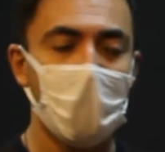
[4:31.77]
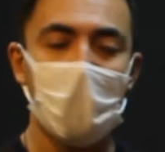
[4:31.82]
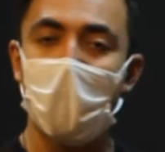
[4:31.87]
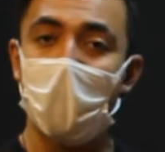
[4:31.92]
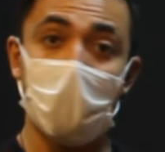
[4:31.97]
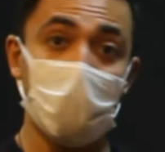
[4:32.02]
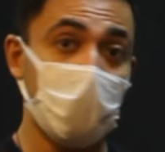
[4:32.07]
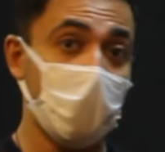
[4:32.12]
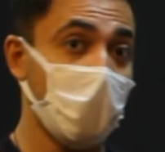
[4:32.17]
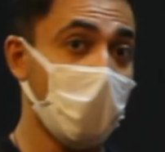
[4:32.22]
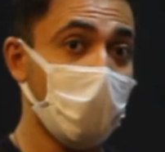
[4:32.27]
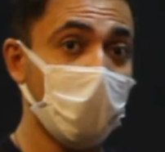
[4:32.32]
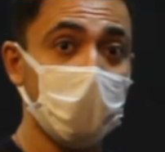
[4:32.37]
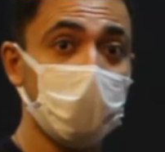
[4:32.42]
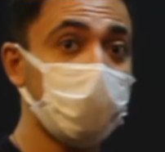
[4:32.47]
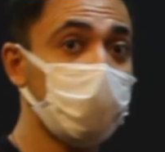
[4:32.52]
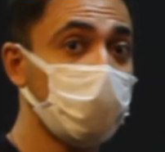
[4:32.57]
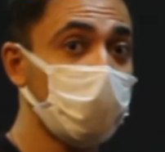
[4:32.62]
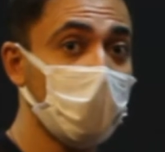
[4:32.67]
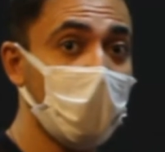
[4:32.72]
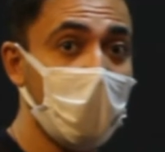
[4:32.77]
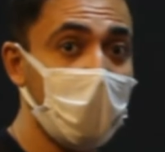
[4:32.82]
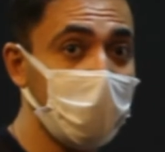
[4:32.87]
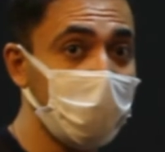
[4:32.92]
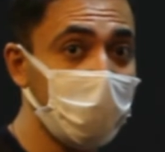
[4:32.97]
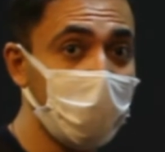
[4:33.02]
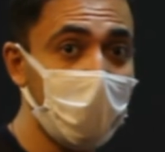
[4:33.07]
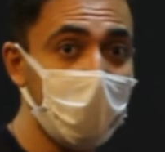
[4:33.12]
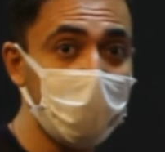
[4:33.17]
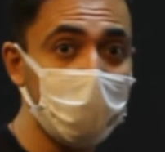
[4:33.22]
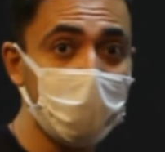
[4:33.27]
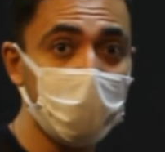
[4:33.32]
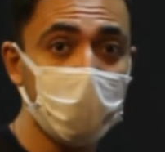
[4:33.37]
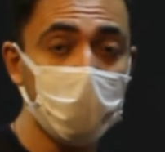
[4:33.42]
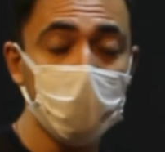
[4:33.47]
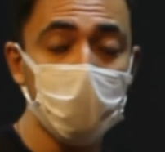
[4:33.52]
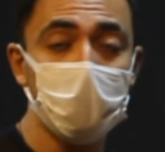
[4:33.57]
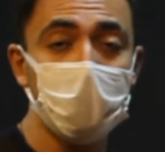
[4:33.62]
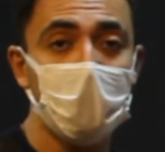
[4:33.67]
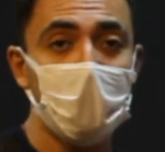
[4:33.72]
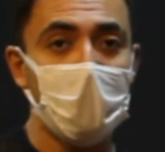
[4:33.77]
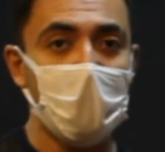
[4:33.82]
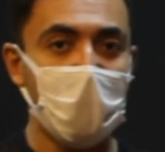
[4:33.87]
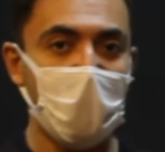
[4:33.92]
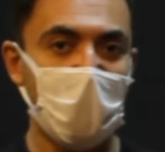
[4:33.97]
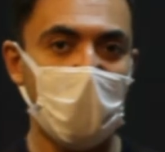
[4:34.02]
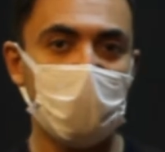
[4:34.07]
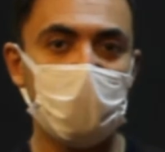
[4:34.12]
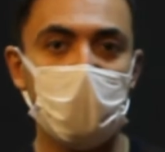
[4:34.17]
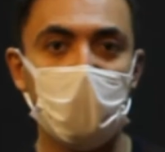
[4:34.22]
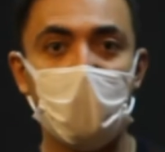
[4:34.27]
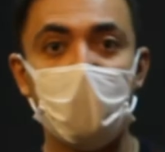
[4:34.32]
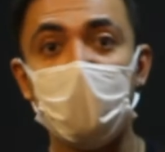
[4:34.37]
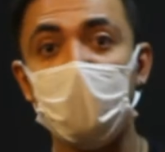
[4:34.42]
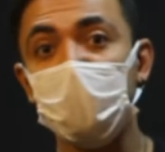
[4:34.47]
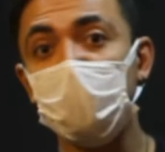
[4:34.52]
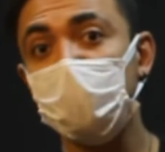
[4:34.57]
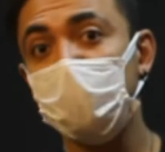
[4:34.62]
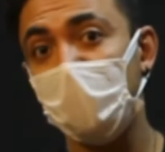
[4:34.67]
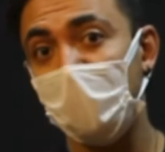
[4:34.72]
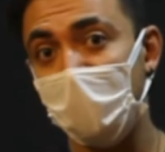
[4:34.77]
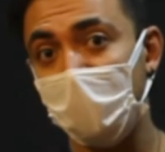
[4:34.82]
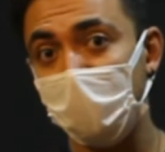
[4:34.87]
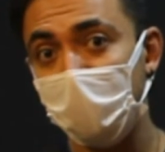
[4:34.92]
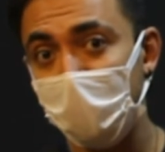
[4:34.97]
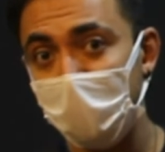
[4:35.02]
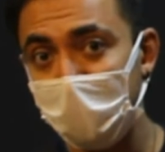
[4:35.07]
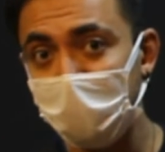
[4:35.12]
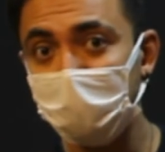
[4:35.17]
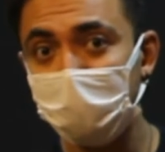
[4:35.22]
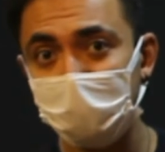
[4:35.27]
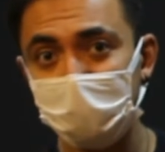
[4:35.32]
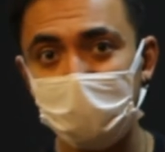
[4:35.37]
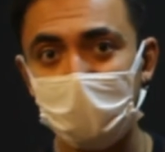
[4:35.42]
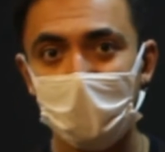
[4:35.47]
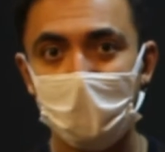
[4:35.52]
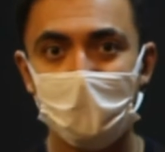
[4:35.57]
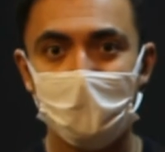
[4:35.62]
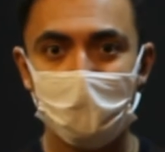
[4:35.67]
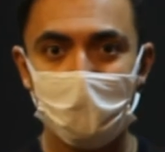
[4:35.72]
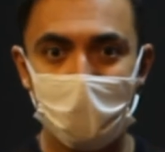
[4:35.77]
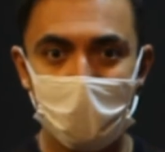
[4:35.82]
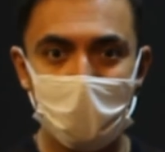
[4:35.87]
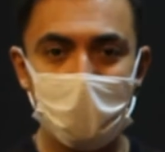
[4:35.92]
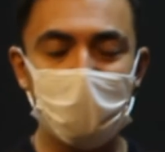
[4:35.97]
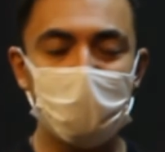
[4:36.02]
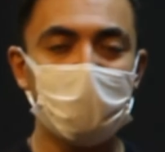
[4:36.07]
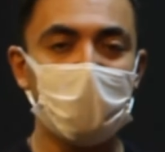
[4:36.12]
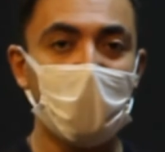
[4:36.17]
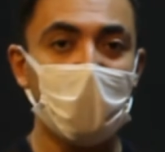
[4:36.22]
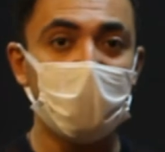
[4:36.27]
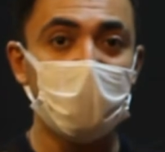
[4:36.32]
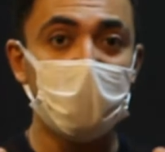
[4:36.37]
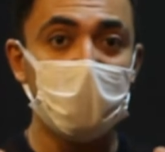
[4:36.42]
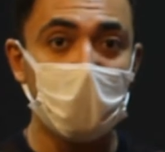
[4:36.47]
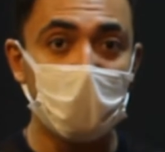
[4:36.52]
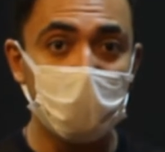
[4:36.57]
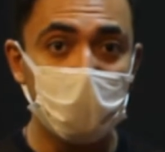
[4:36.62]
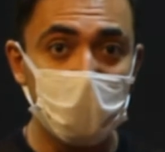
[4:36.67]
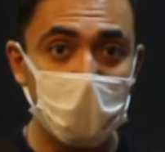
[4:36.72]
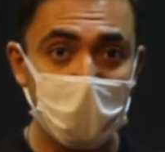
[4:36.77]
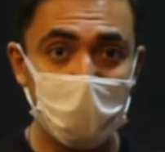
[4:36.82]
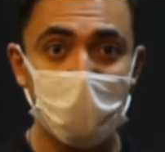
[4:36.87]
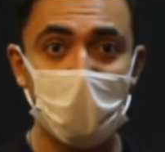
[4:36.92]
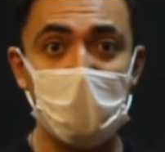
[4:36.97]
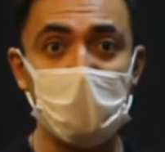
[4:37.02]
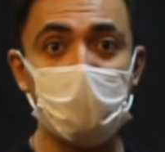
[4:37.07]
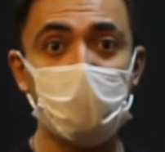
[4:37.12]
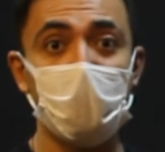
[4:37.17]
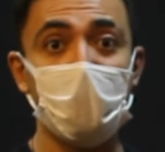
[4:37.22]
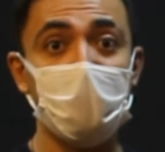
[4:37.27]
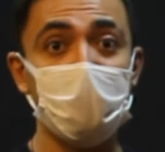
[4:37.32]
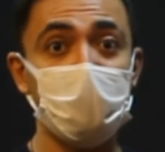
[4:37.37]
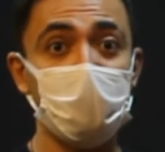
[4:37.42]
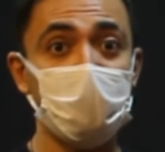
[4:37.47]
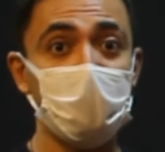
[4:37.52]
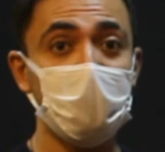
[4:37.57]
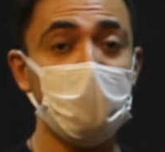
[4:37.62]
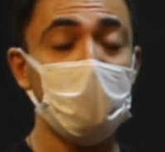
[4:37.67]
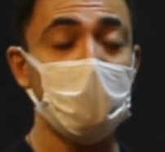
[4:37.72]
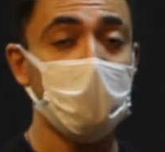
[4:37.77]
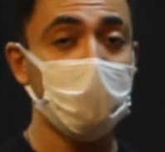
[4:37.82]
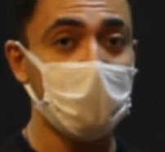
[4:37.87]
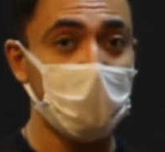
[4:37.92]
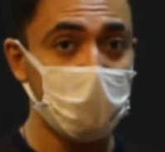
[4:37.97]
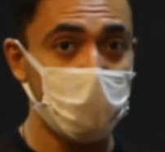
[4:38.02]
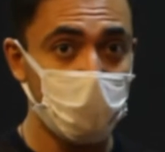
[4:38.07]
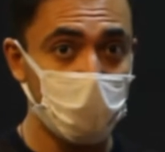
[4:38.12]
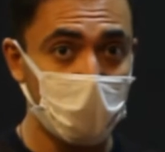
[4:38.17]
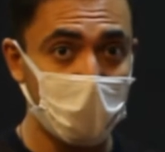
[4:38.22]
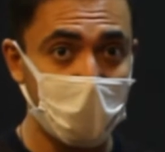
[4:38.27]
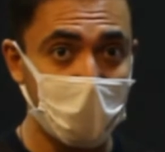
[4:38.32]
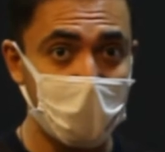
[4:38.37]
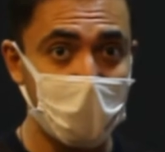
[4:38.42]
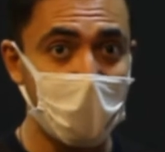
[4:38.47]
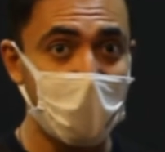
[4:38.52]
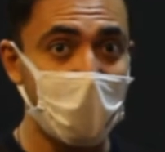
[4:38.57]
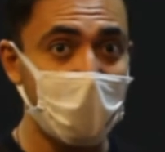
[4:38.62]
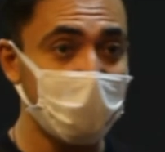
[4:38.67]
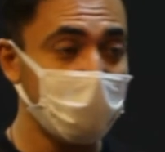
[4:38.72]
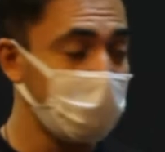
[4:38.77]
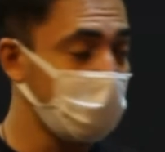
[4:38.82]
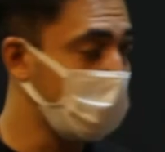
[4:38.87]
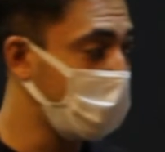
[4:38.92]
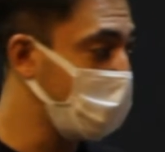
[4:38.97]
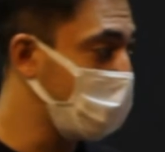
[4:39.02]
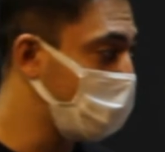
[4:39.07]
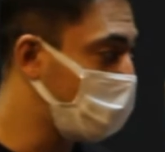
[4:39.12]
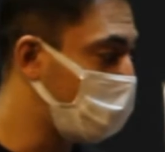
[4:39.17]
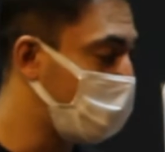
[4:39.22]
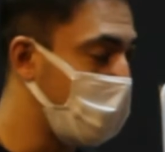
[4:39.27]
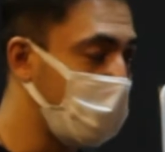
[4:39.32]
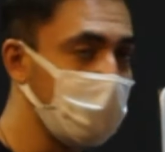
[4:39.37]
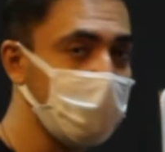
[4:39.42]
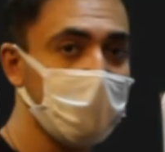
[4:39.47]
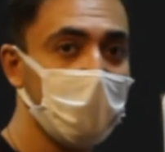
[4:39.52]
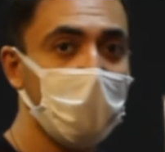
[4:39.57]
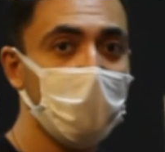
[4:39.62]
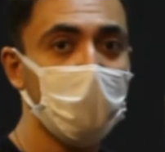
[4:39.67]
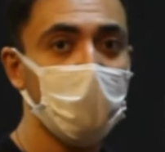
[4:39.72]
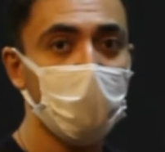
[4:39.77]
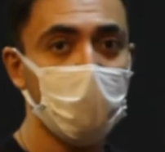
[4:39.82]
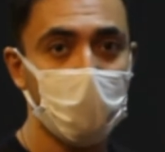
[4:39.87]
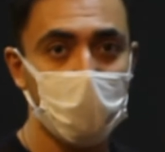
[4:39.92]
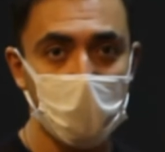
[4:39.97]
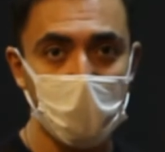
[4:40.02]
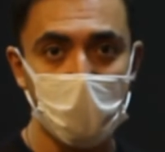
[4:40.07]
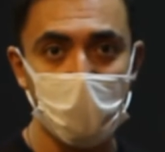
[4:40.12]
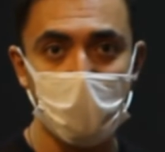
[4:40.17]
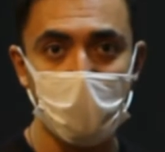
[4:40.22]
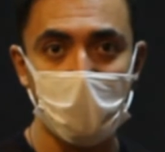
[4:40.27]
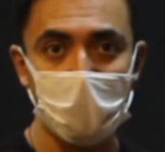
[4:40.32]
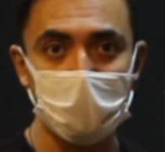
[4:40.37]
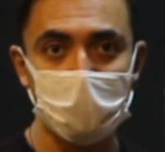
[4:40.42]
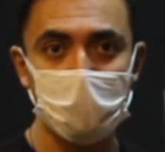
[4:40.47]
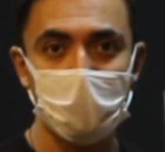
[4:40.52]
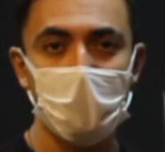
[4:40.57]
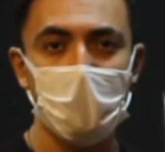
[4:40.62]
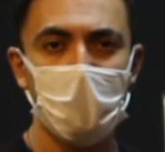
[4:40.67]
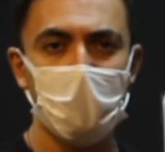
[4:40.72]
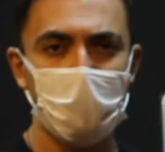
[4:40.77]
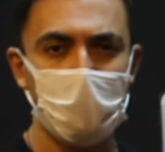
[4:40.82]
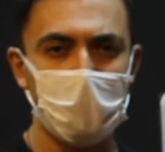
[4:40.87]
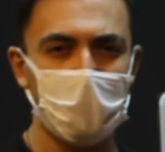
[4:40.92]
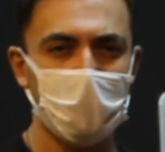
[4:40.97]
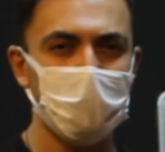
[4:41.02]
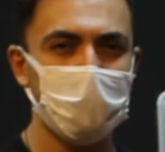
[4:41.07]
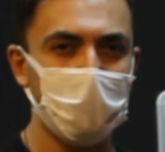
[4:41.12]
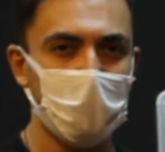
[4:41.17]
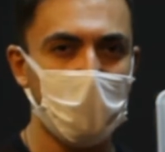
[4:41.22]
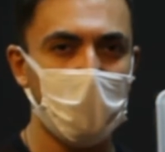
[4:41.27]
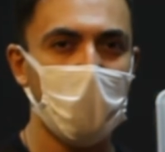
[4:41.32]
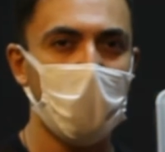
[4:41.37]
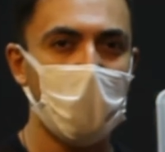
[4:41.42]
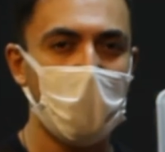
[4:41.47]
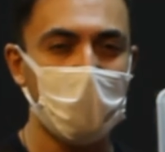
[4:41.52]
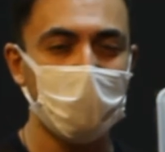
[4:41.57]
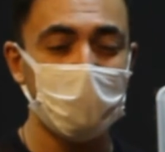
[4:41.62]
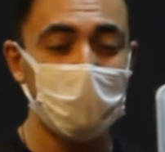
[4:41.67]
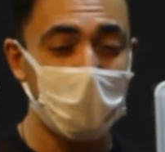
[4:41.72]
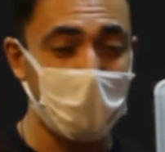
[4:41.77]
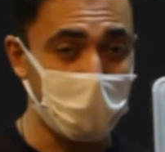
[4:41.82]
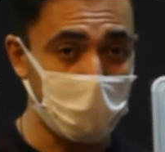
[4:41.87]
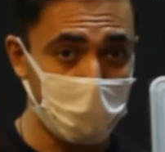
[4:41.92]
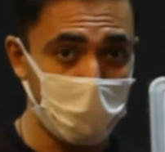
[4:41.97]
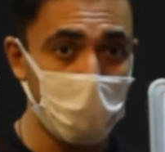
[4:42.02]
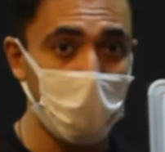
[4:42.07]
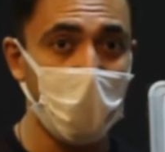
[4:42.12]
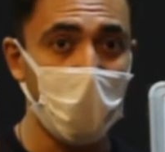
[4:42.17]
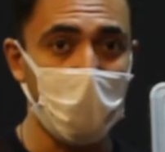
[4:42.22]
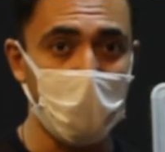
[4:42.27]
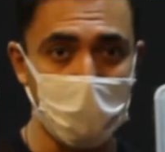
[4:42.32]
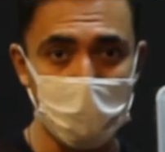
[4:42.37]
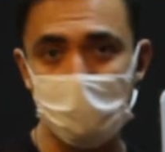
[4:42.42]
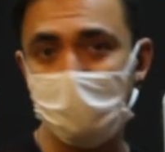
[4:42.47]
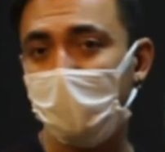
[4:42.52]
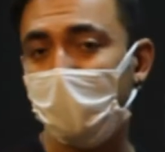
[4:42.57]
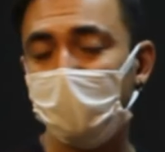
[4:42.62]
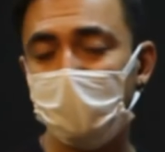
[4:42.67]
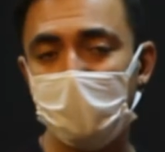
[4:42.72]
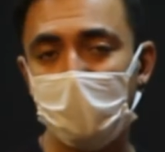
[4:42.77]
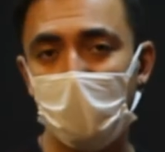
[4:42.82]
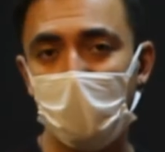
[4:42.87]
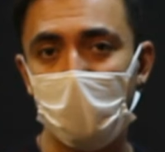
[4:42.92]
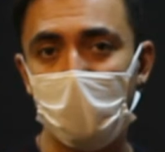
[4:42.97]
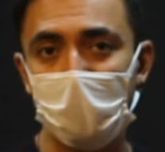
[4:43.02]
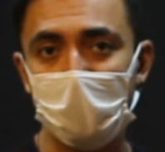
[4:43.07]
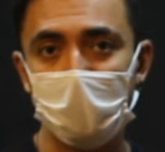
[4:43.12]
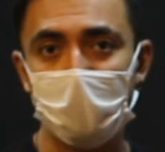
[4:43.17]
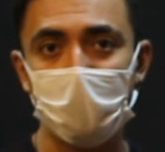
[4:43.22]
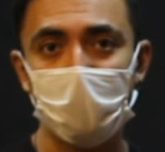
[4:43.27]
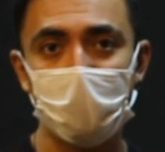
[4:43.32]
Have you ever tried this food? Have you ever done this? These are some general questions that you can ask with present perfect because they are about the experience of someone.